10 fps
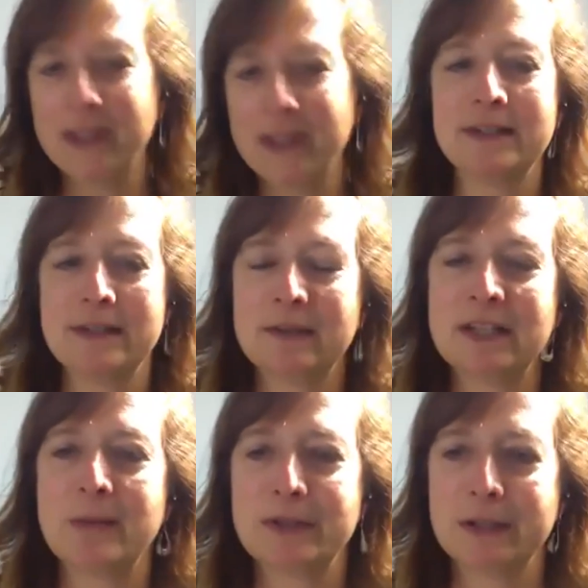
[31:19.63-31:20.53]
this
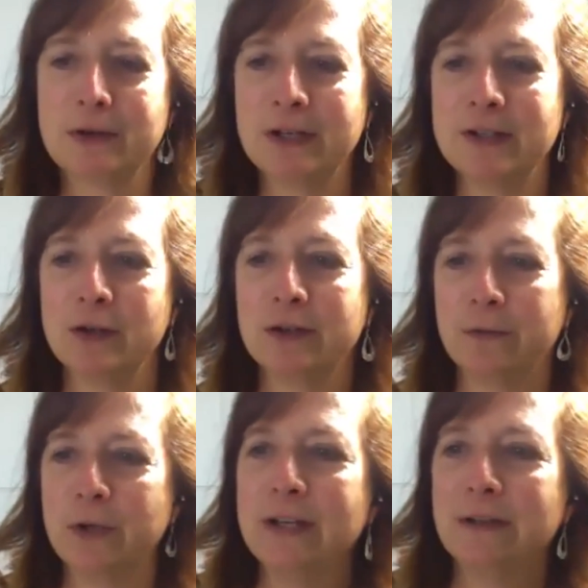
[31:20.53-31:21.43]
cybersecurity is only
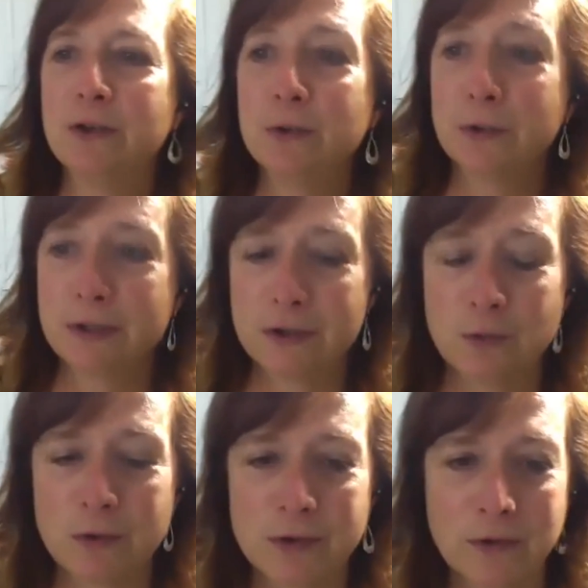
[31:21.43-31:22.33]
for individual
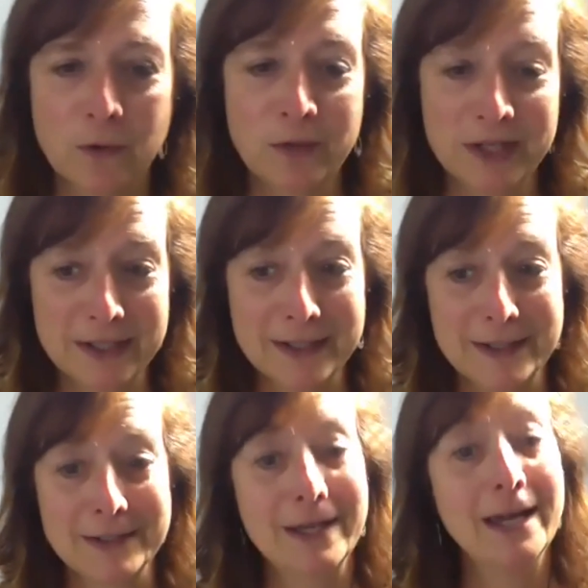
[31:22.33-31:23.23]
consumers or for
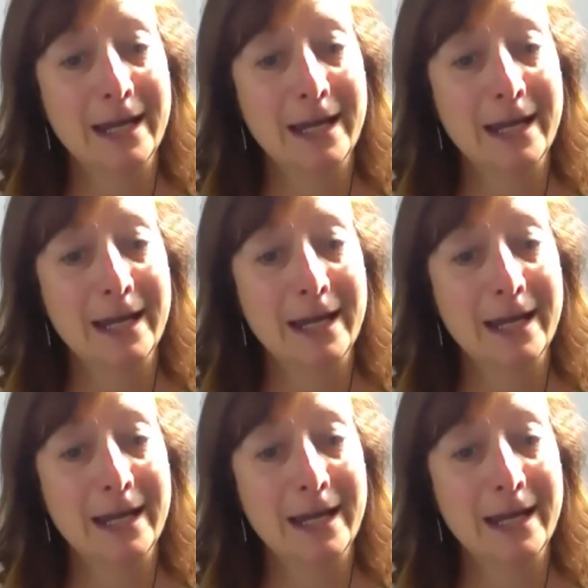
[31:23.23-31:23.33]
businesses.